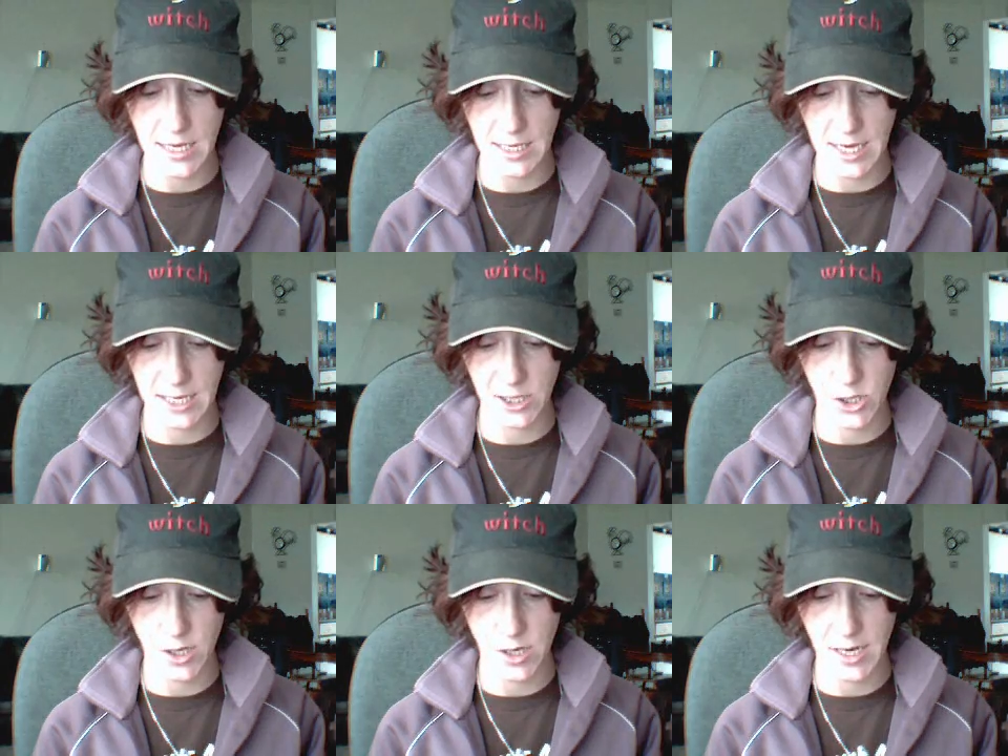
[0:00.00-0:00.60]

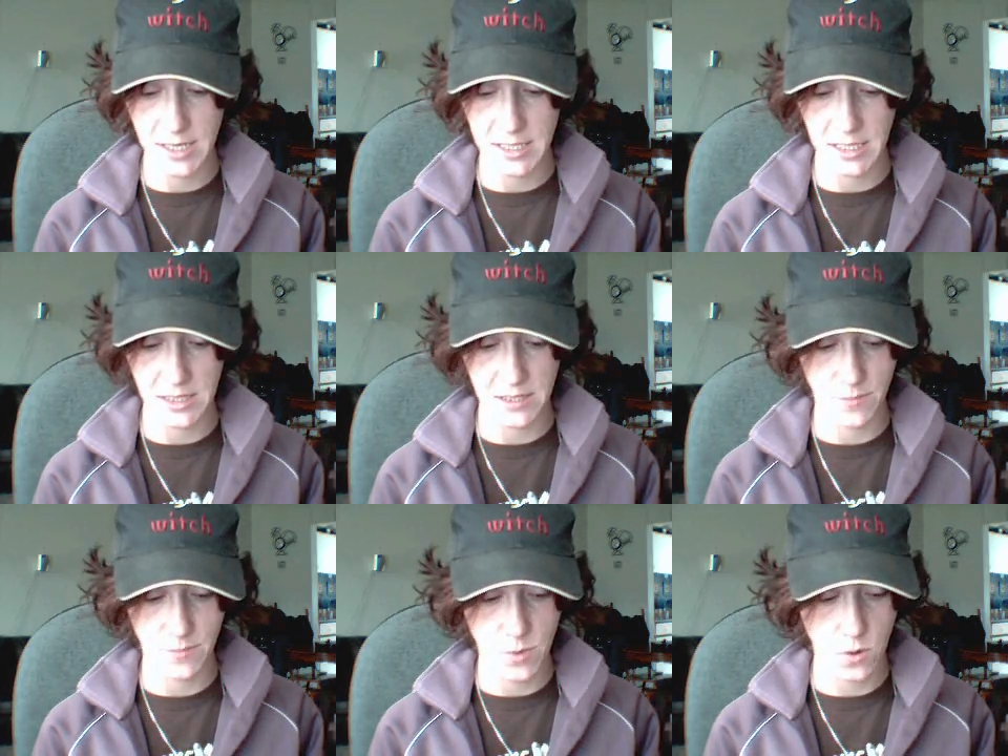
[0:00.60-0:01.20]
Nature and
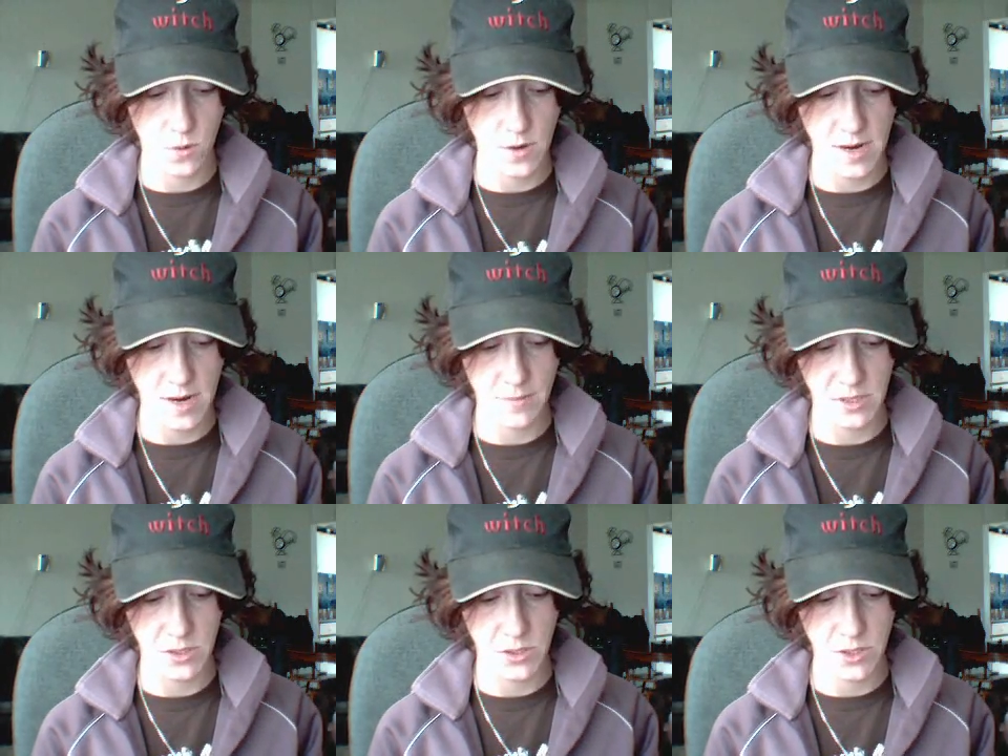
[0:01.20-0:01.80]
Extensive
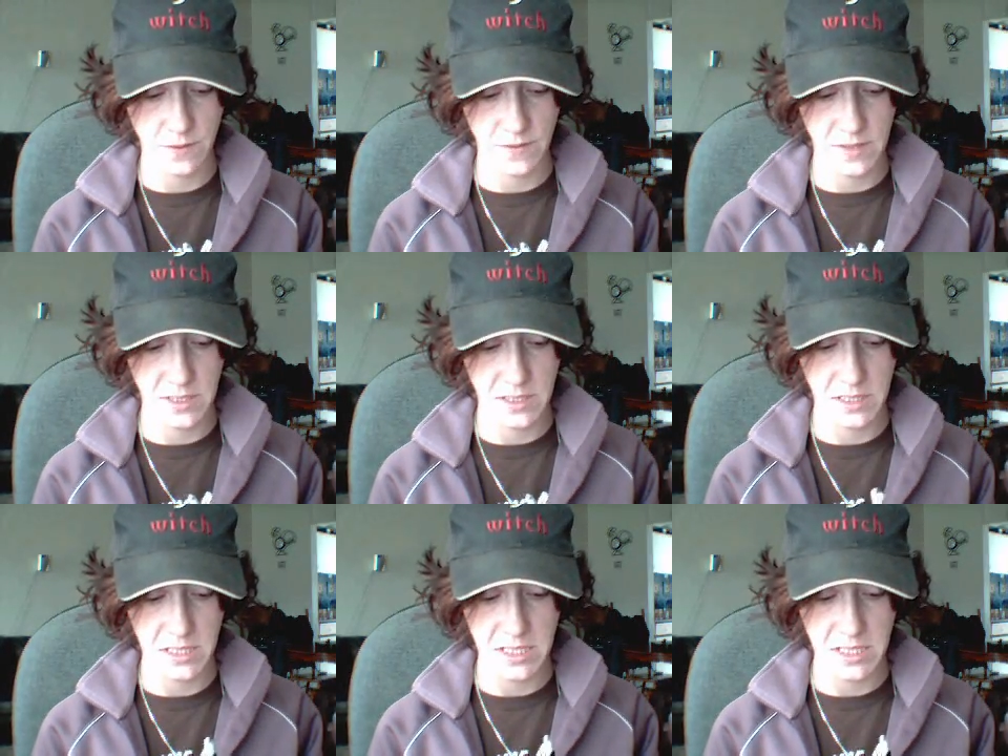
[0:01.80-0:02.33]
Programs and Services,